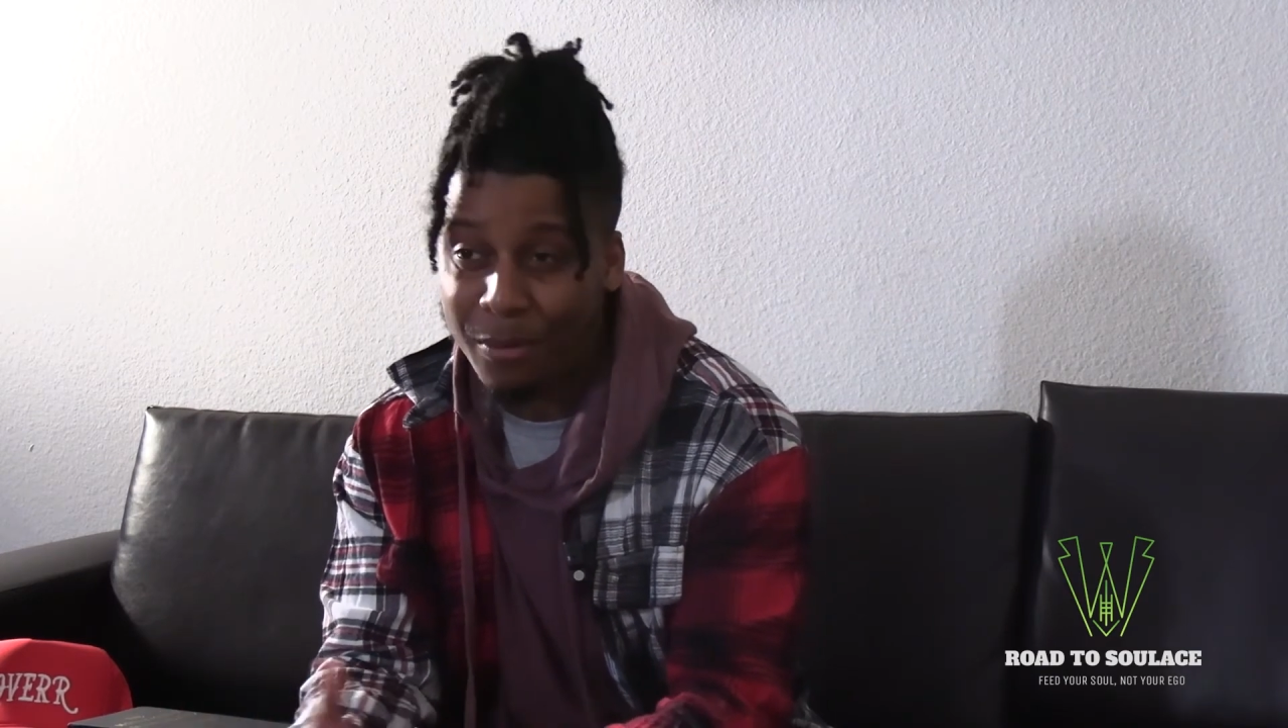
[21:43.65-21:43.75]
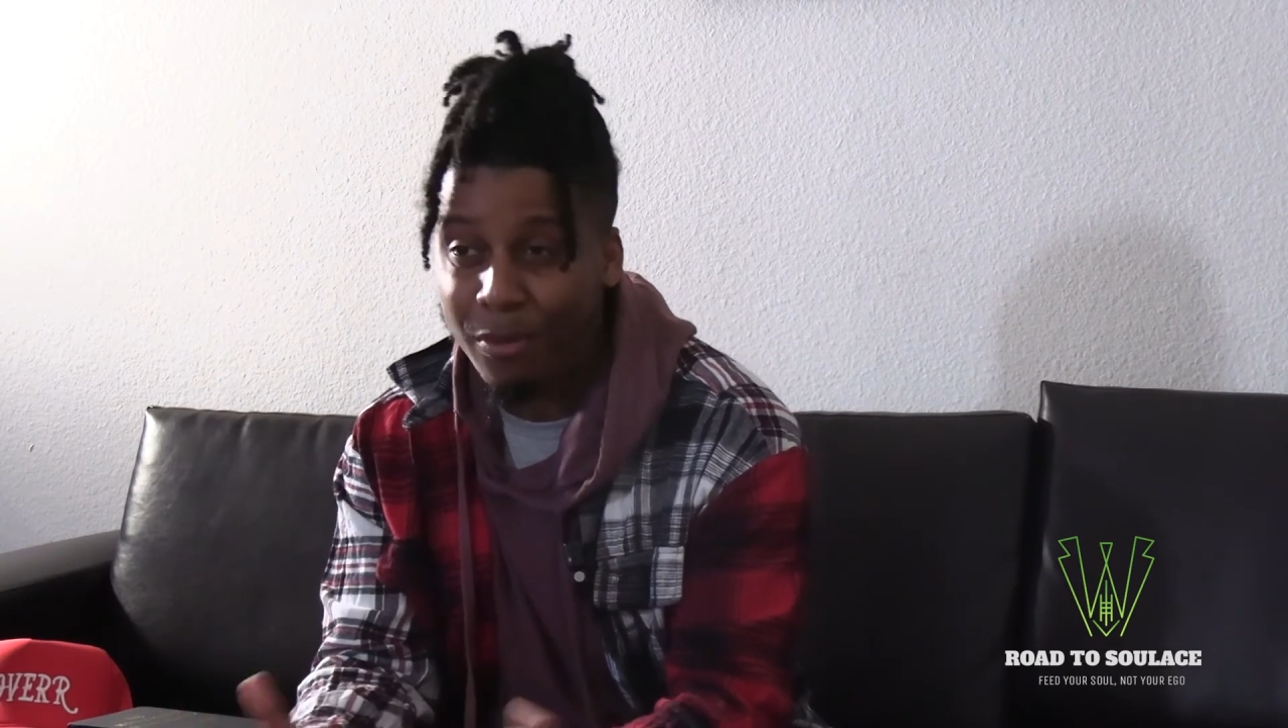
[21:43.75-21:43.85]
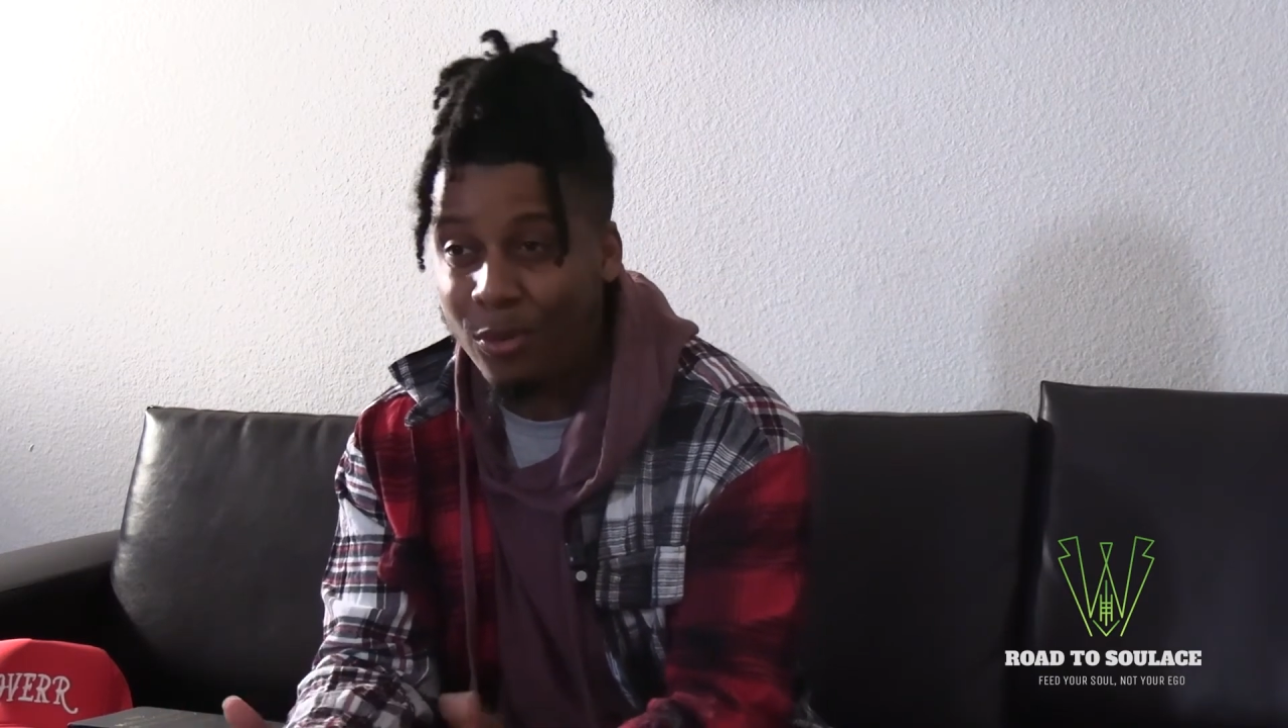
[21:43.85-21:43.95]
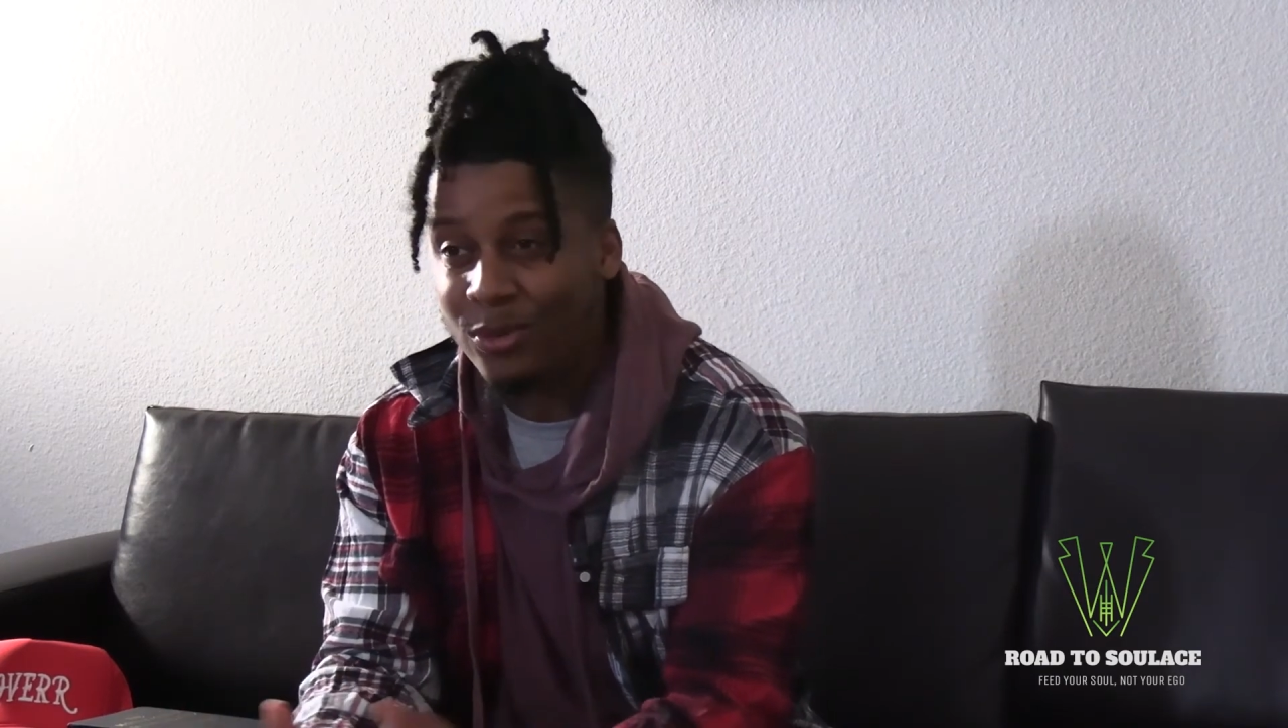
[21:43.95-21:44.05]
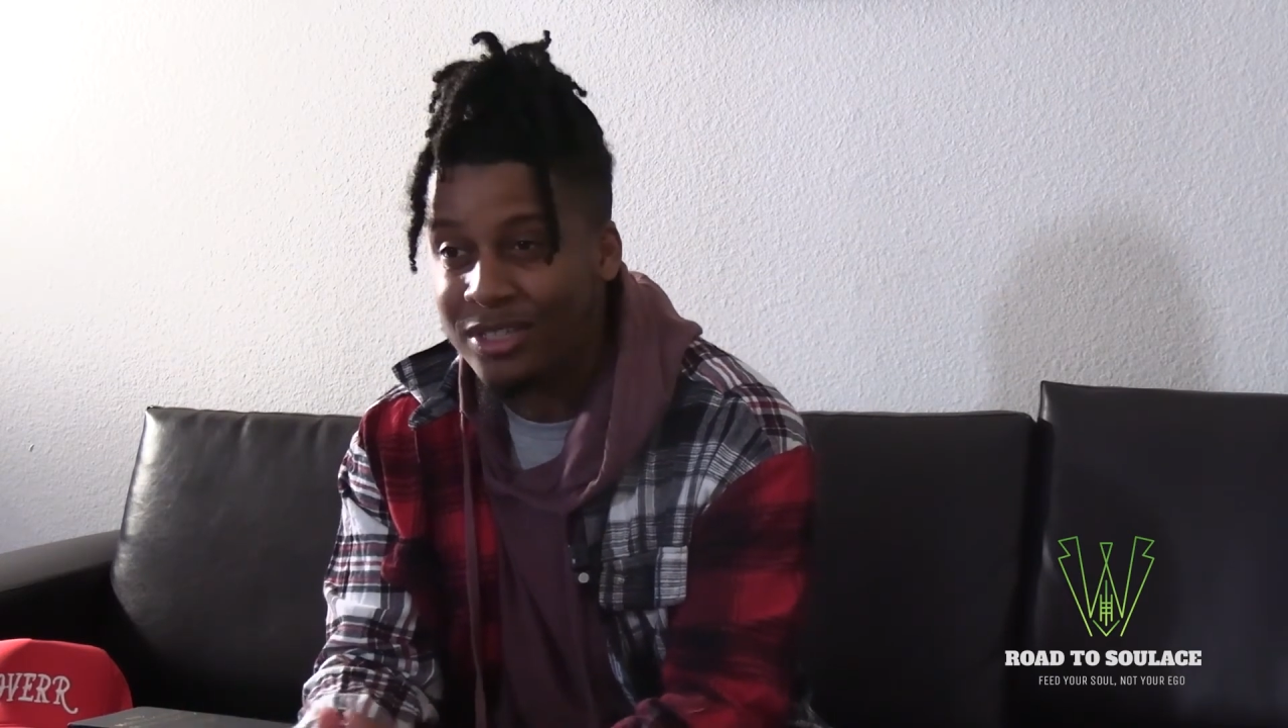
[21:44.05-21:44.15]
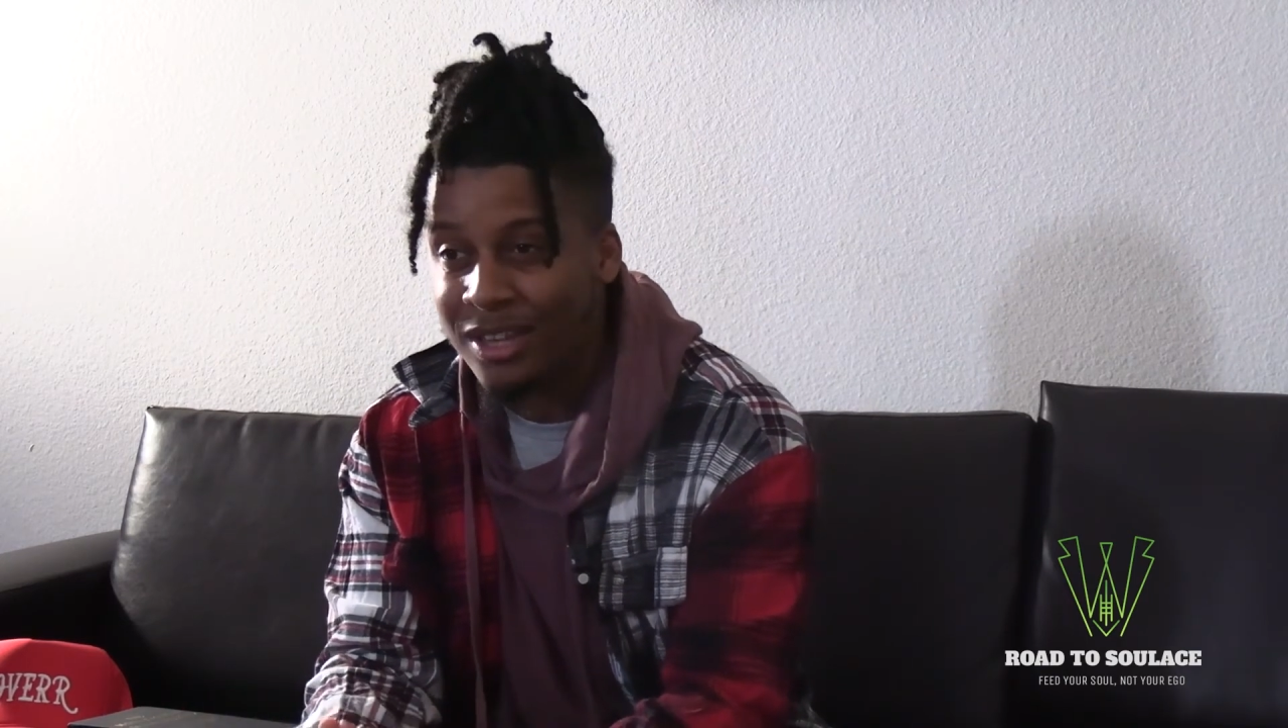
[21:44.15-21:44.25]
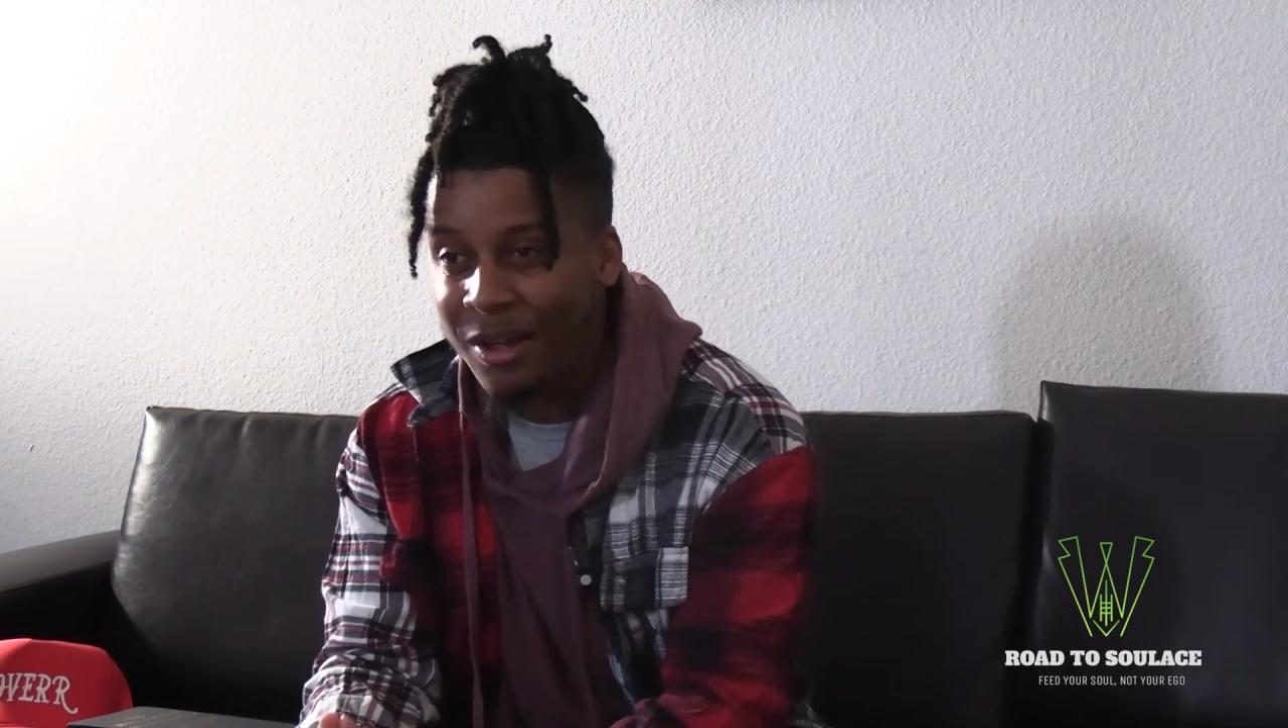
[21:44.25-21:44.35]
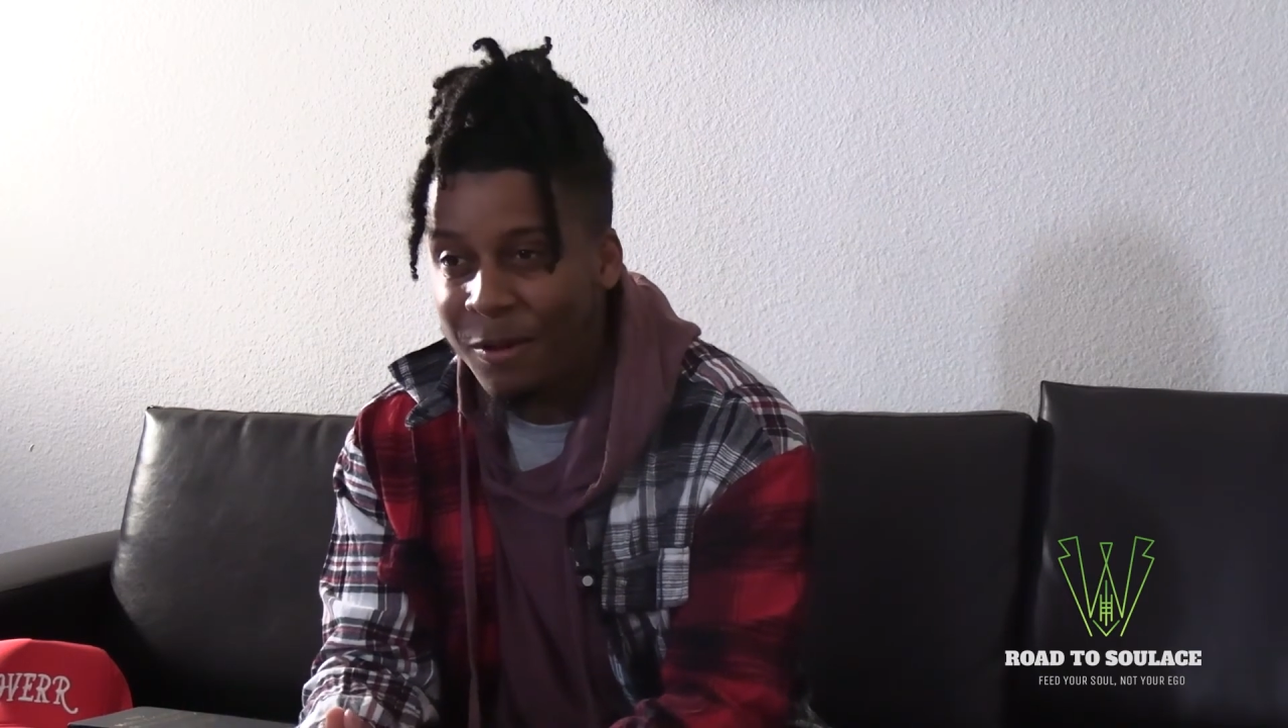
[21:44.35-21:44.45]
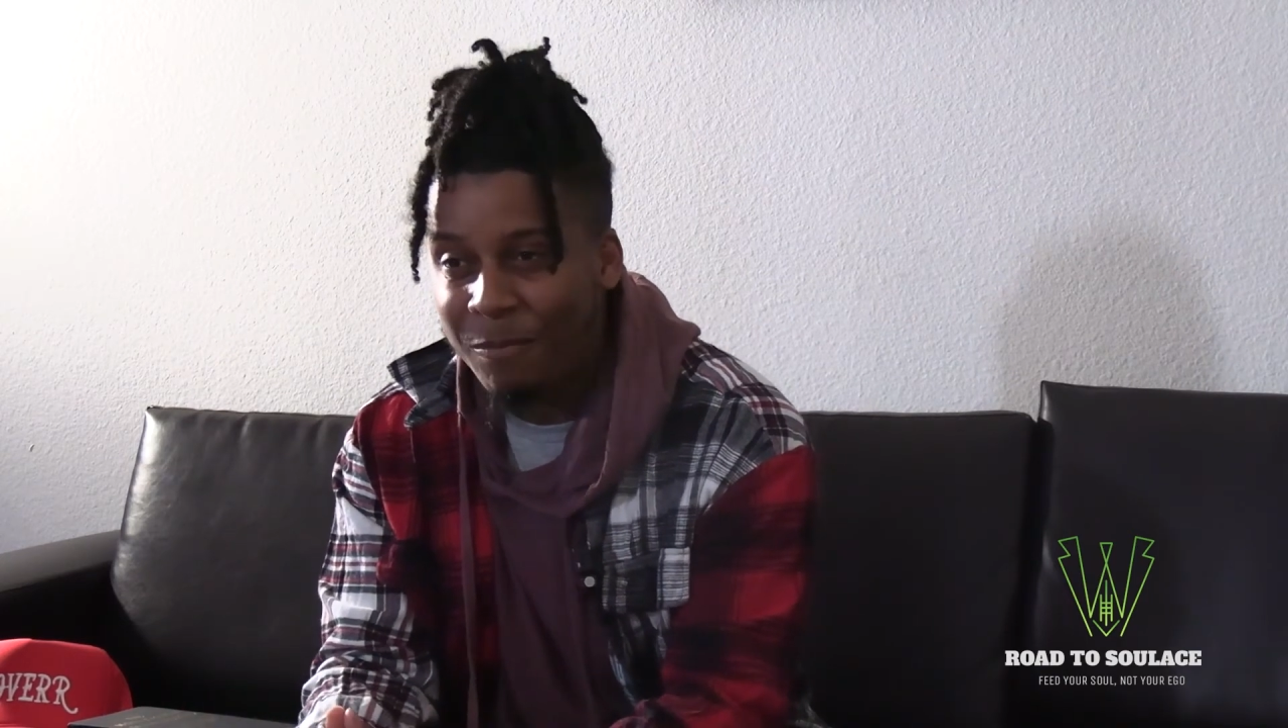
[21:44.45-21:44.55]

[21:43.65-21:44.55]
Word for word: for the boots.